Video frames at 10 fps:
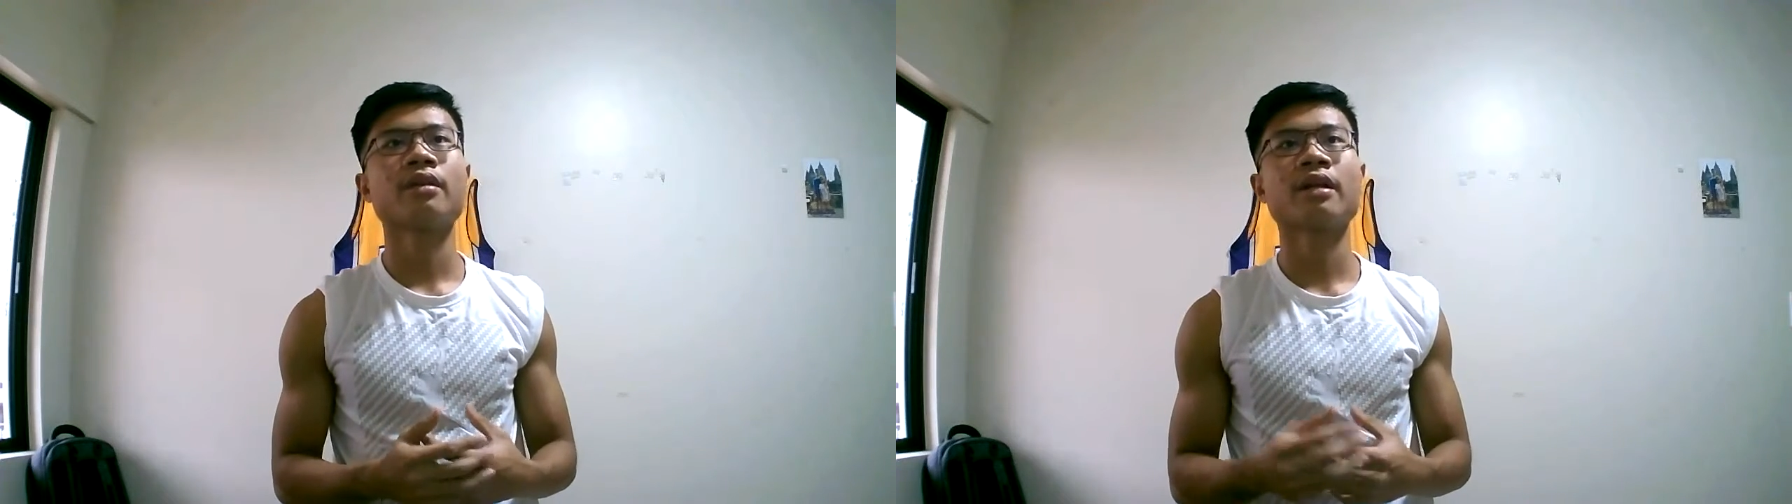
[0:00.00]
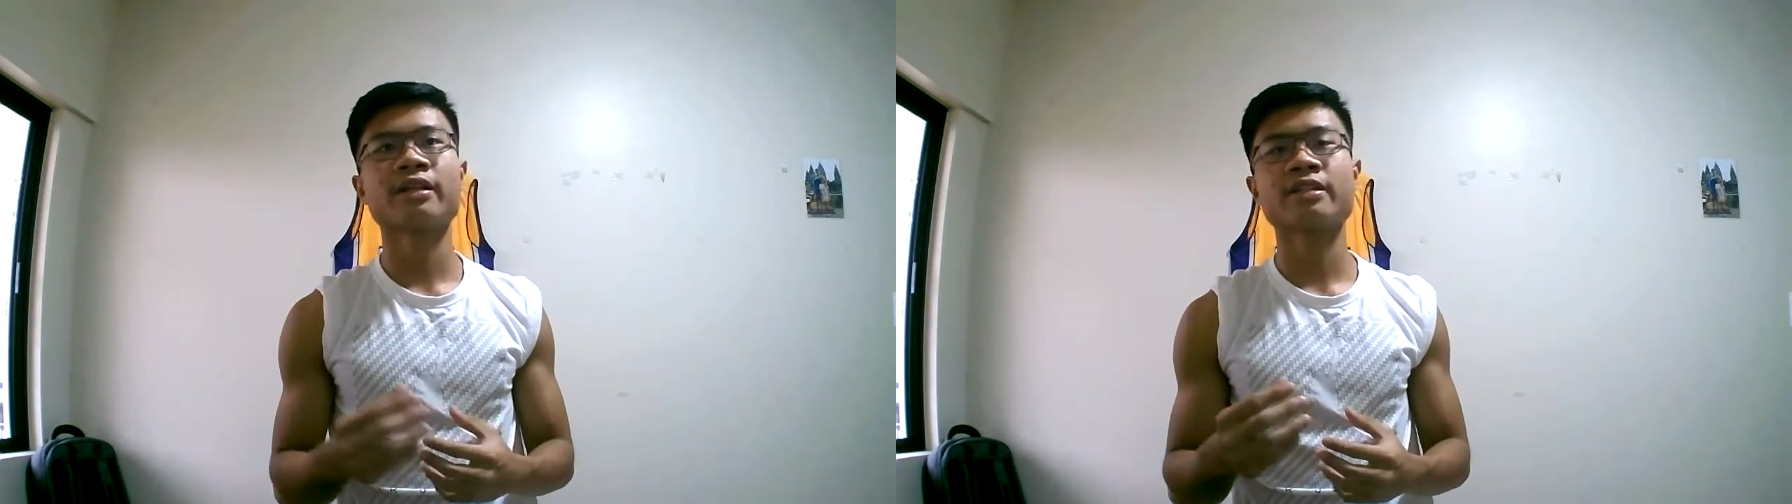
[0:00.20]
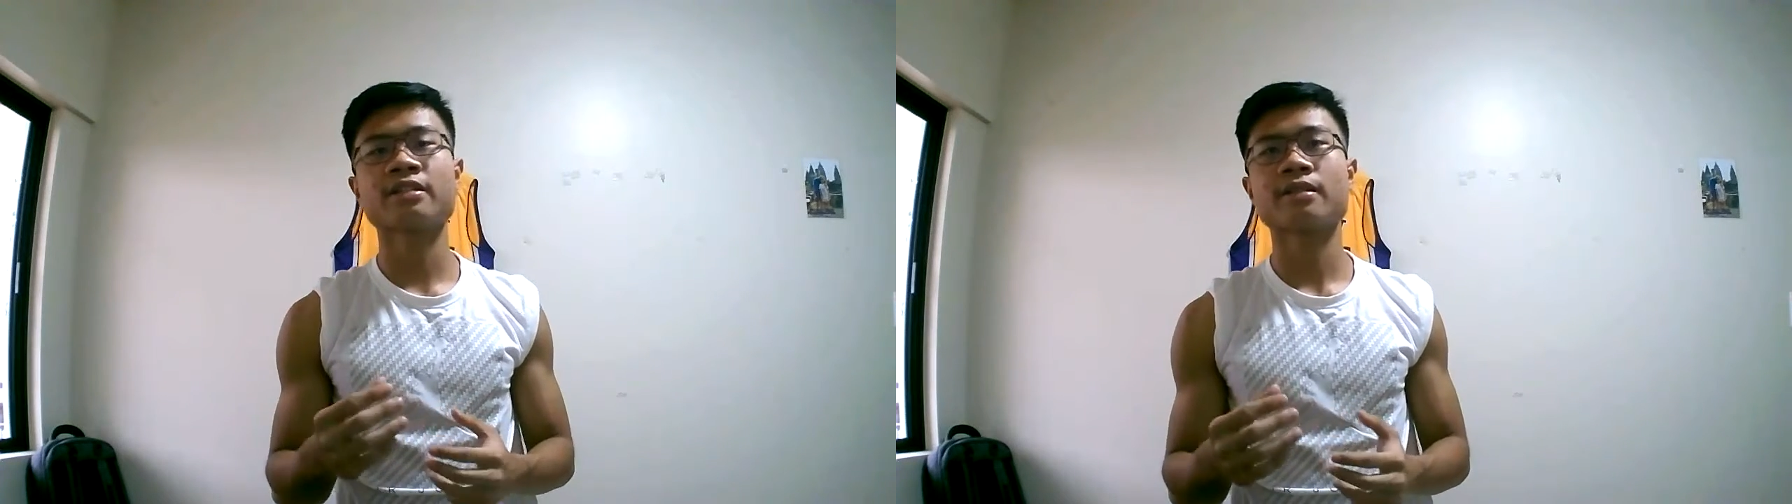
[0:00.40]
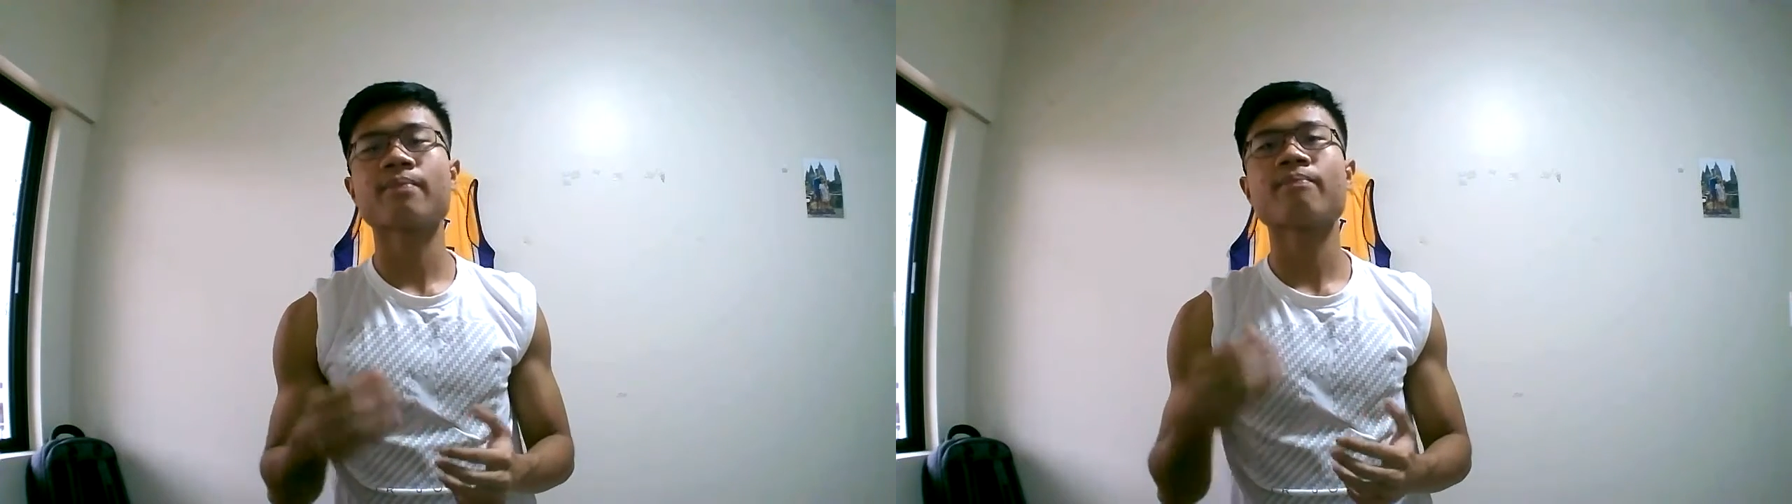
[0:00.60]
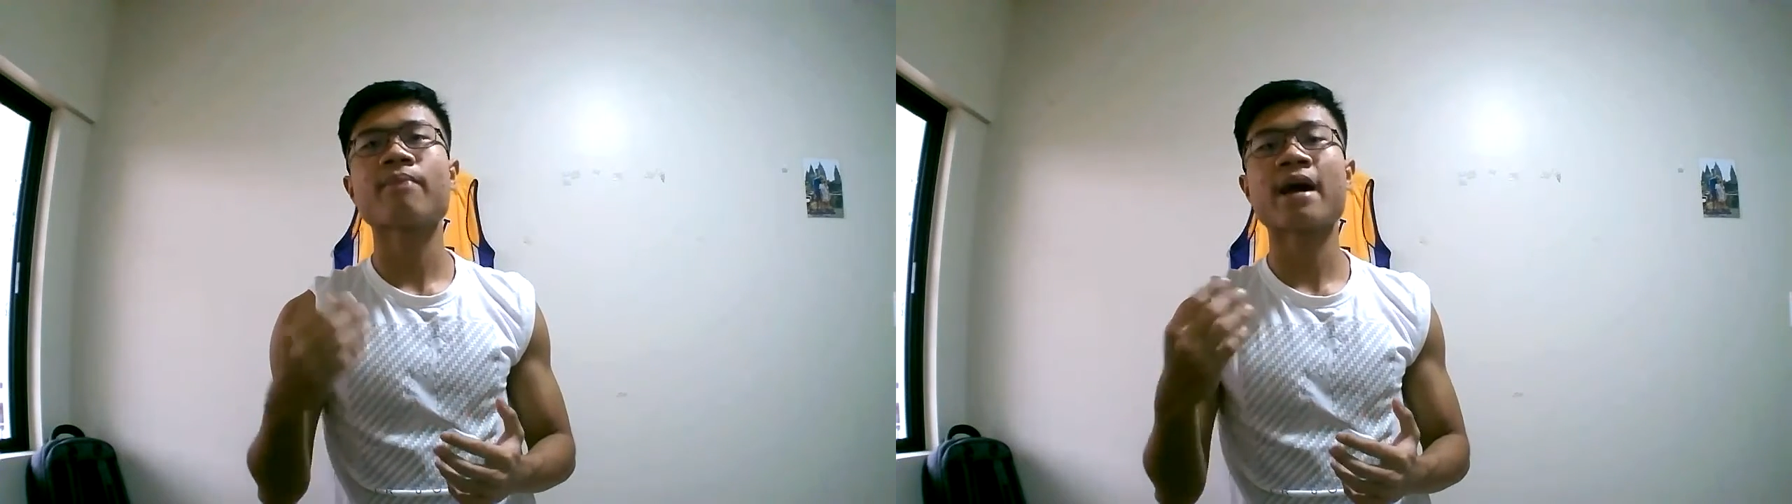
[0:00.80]
that is
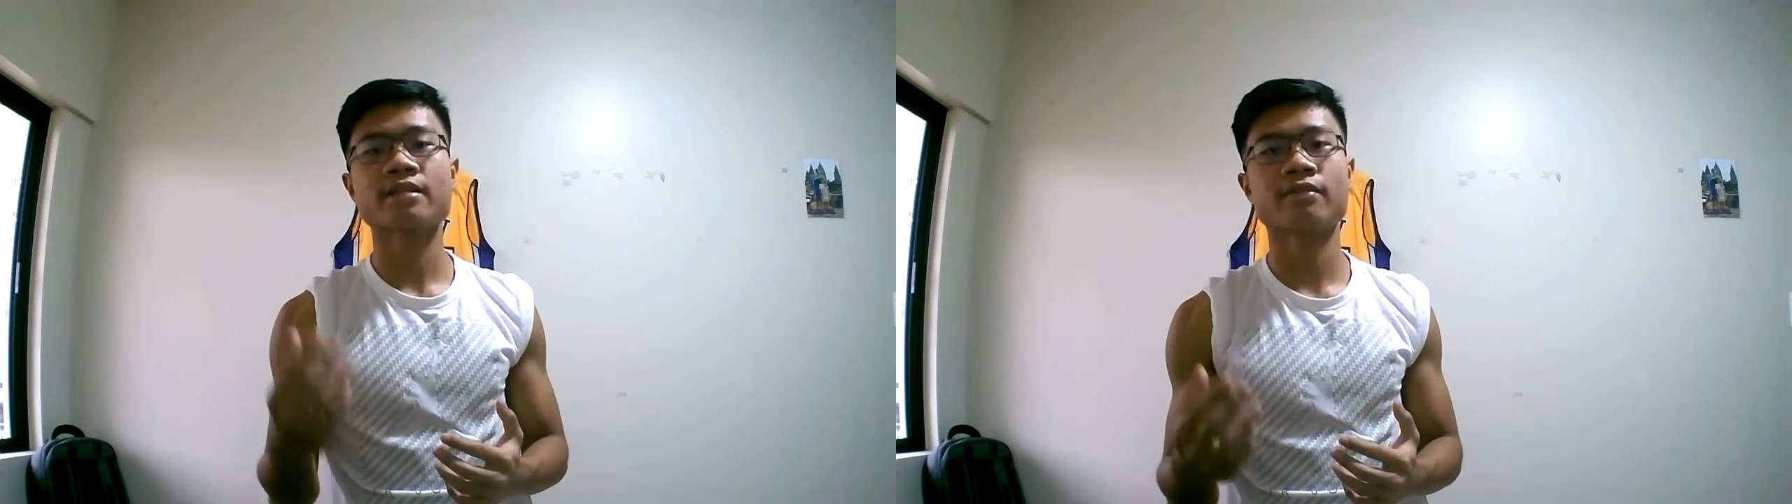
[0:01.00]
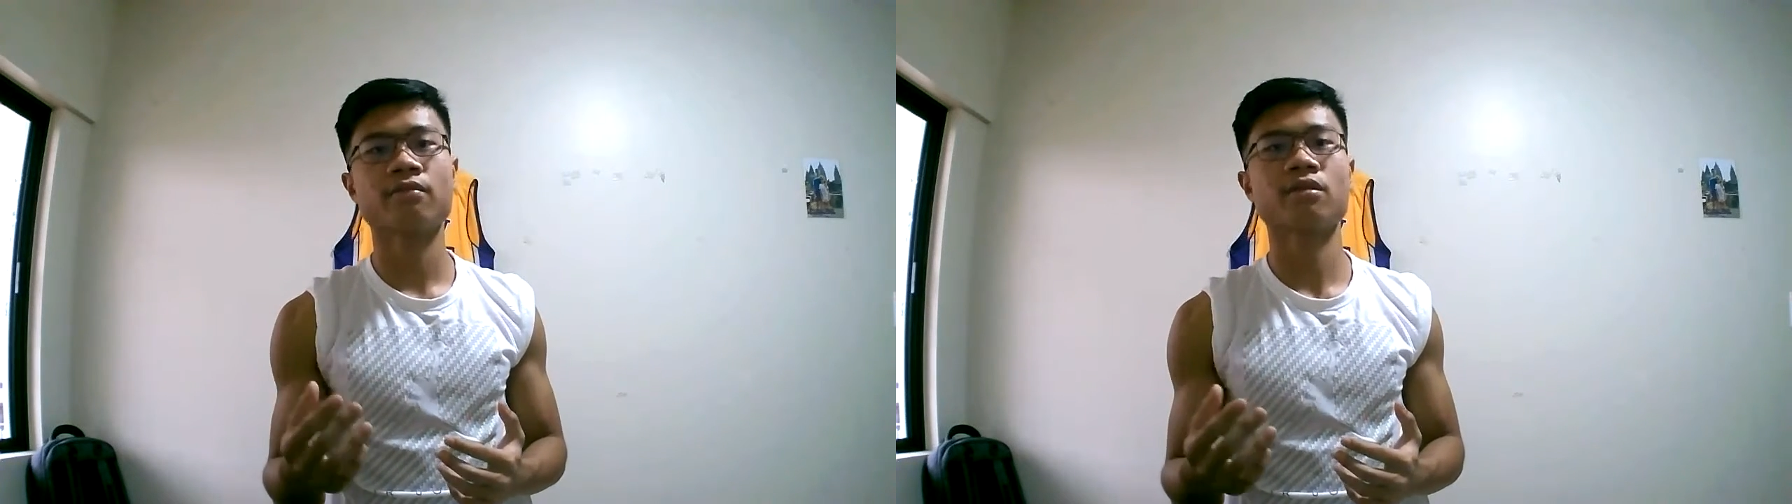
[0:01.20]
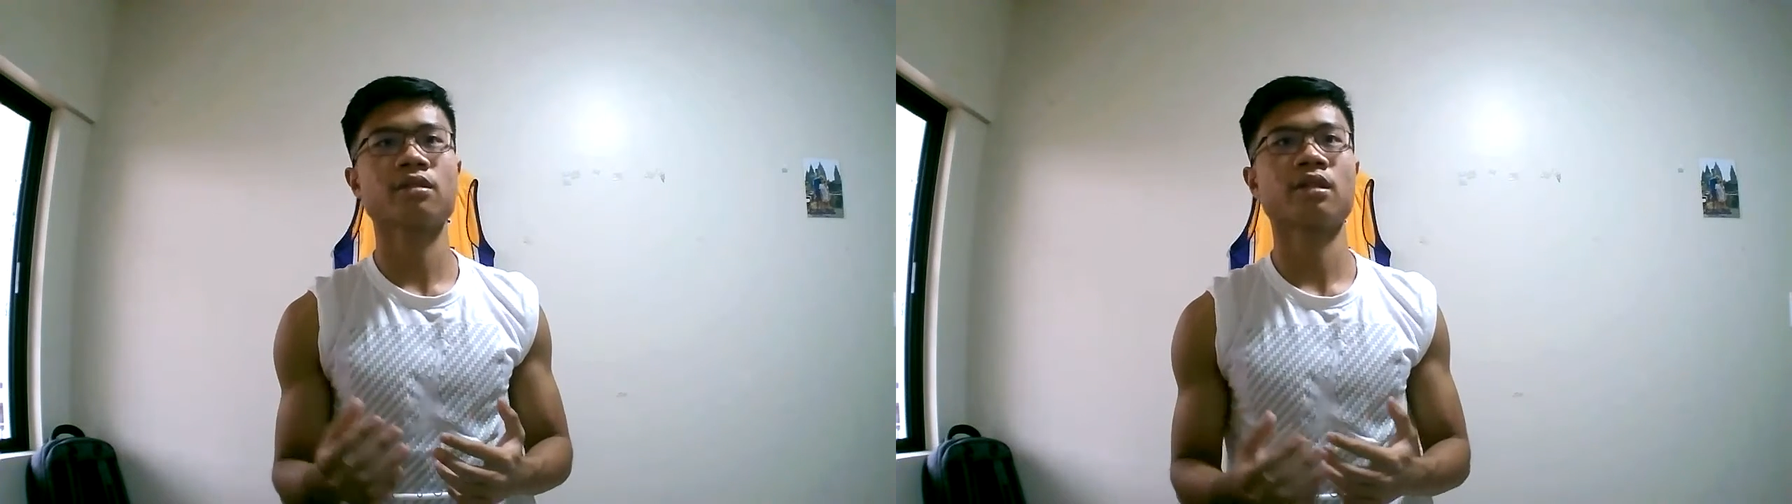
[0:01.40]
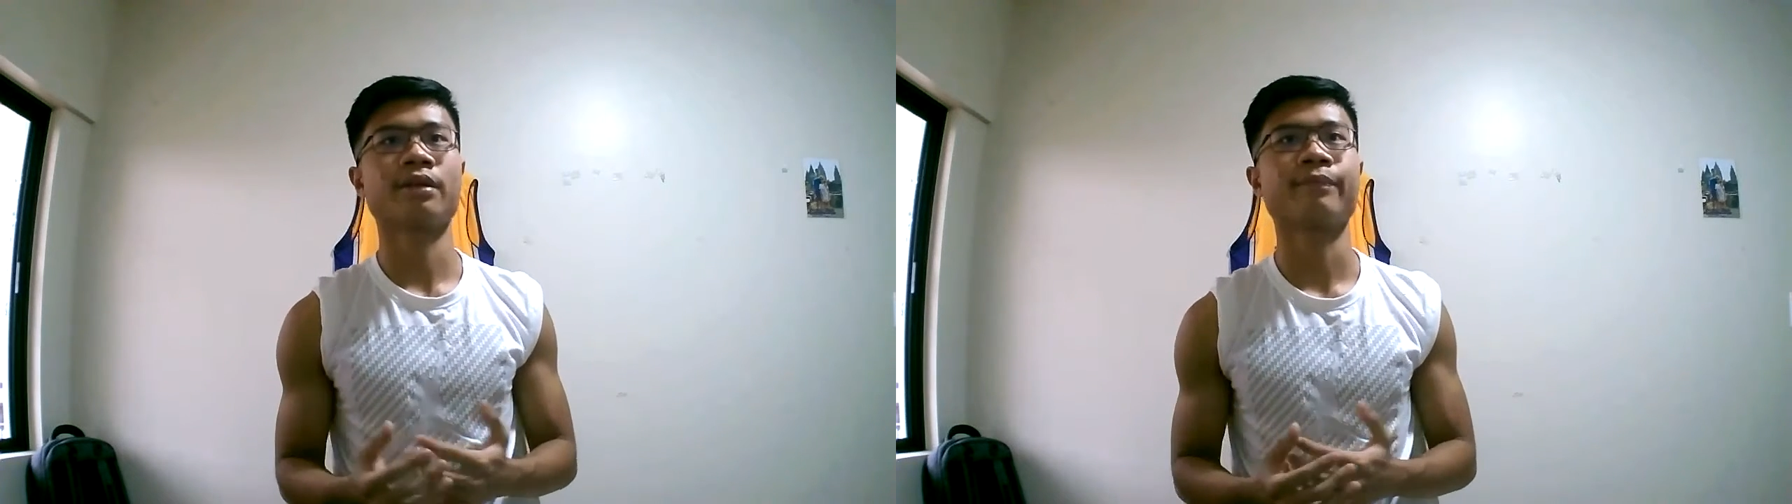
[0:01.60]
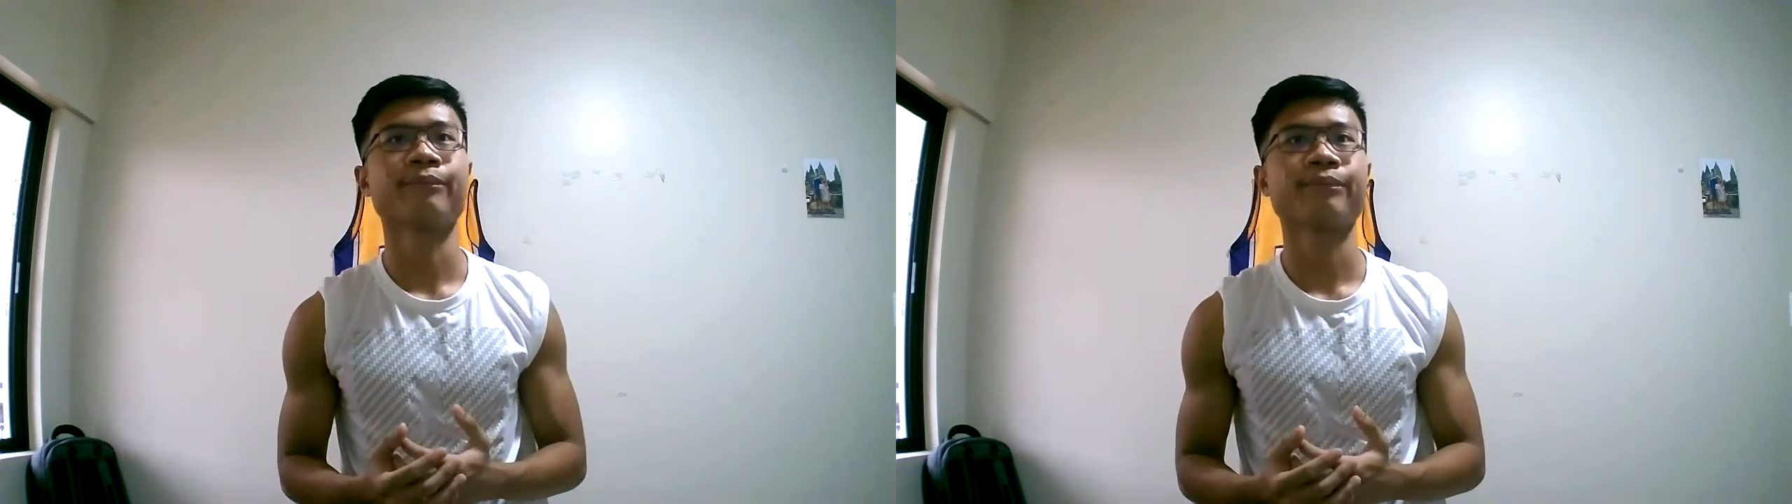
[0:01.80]
passive
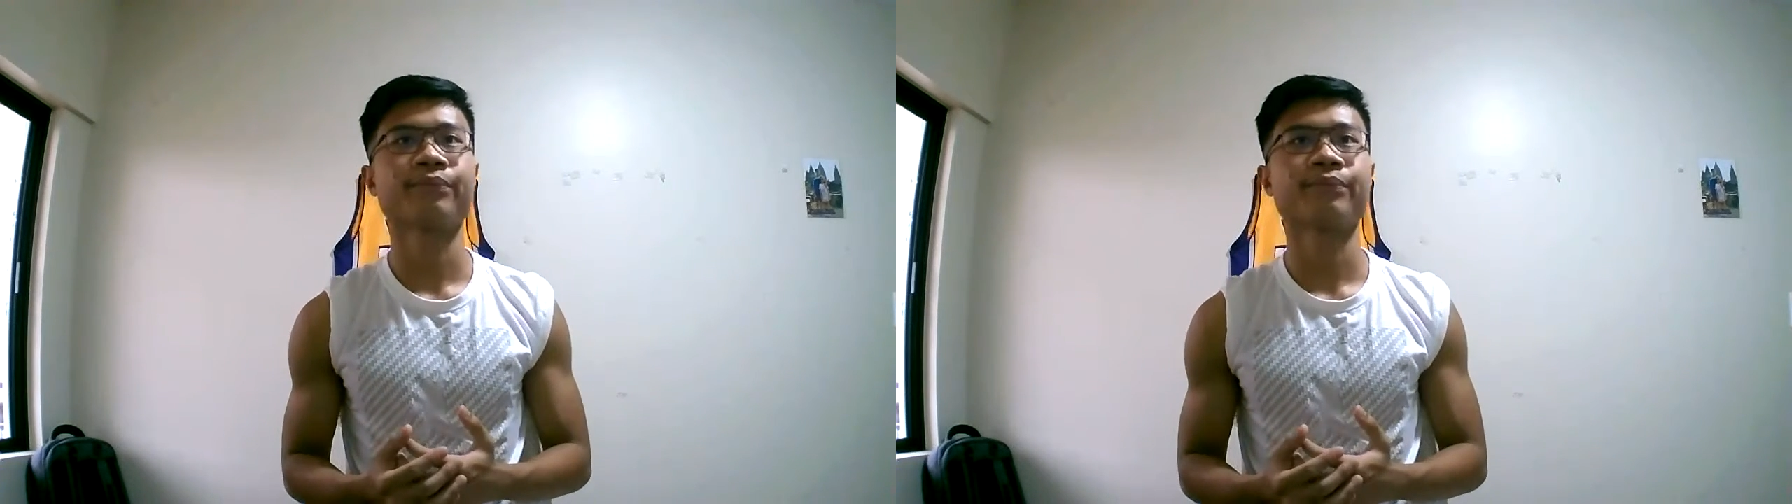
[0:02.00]
listening.